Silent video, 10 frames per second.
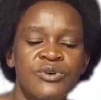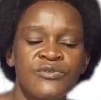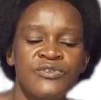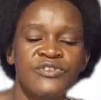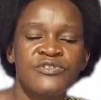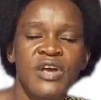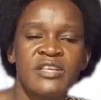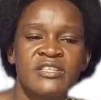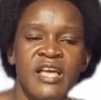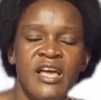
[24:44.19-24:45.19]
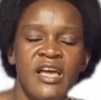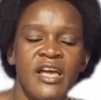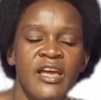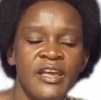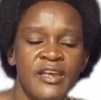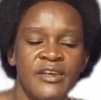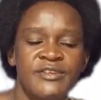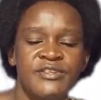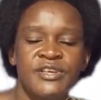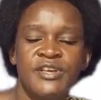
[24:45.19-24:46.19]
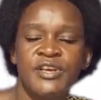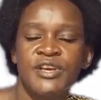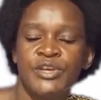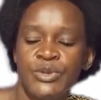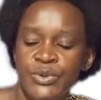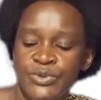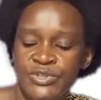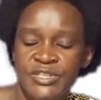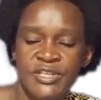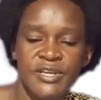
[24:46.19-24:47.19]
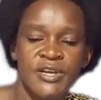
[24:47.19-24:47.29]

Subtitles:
no fertilizer is used.